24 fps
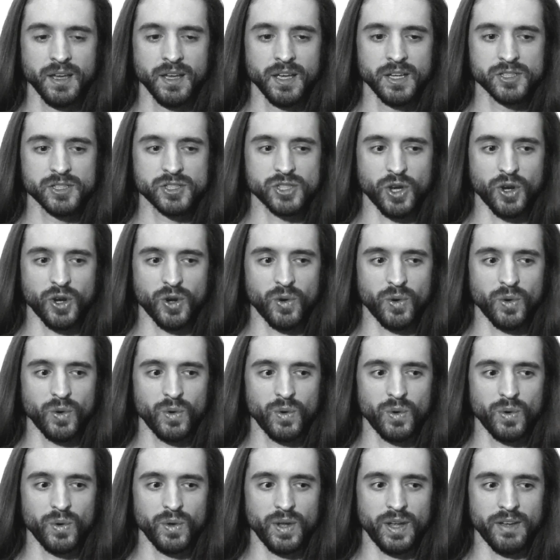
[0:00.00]
So
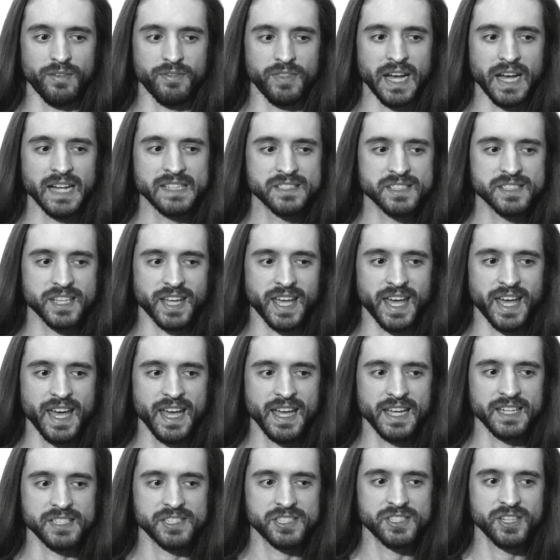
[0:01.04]
if that's the
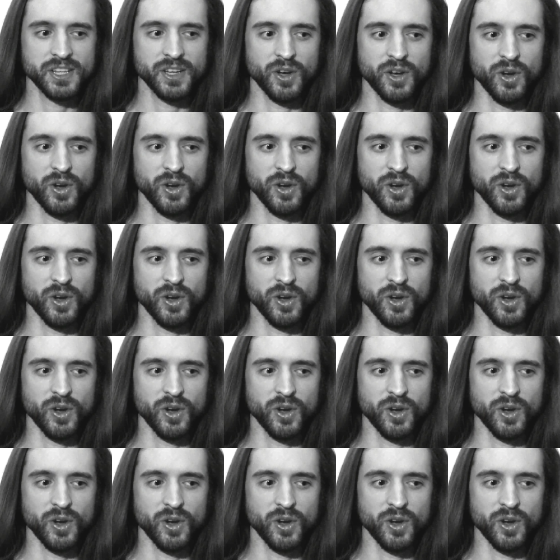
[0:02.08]
case,